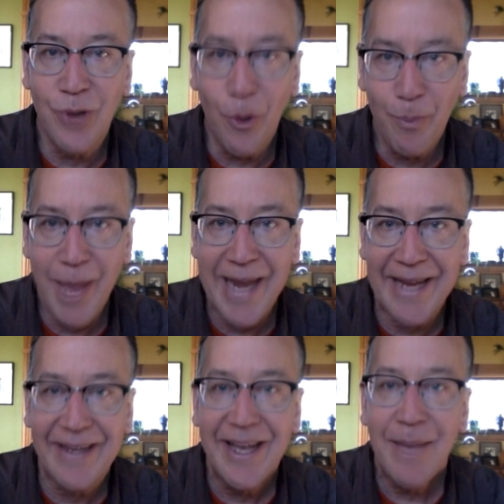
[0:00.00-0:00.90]
Don't
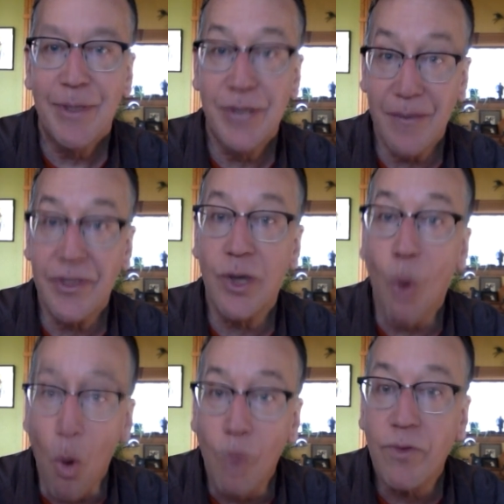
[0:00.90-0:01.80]
panic, but definitely go
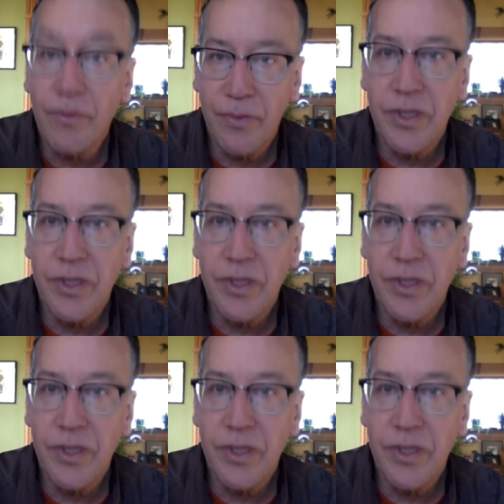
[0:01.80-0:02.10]
over